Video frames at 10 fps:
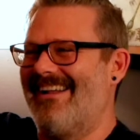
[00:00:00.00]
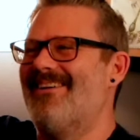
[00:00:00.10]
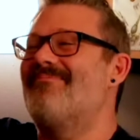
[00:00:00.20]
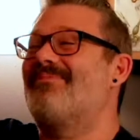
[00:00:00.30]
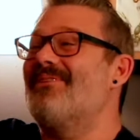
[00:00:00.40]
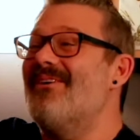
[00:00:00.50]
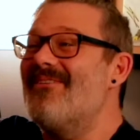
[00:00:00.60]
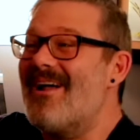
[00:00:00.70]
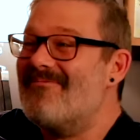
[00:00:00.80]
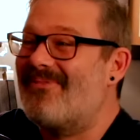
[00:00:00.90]
blue
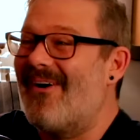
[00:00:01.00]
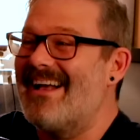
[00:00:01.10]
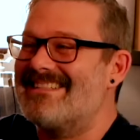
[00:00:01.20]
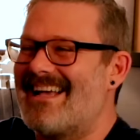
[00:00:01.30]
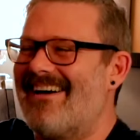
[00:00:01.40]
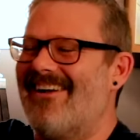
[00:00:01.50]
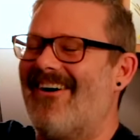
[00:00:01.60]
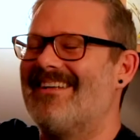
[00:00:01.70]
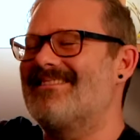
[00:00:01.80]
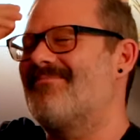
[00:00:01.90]
and red Boy Scout. Oh,
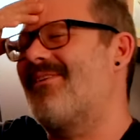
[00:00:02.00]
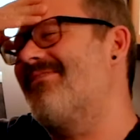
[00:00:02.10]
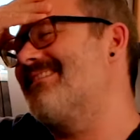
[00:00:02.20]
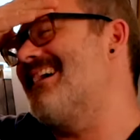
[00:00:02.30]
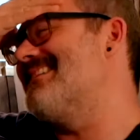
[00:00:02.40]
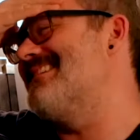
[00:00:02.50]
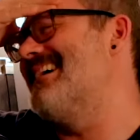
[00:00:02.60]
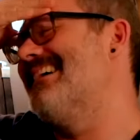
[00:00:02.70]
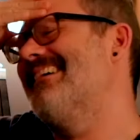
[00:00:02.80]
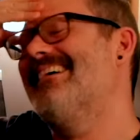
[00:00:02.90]
it's a perfect
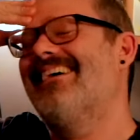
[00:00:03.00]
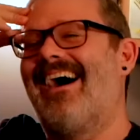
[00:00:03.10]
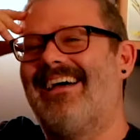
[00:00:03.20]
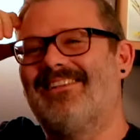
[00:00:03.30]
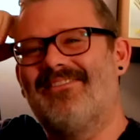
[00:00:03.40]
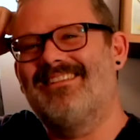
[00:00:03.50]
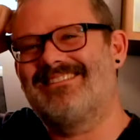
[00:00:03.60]
idea. I love this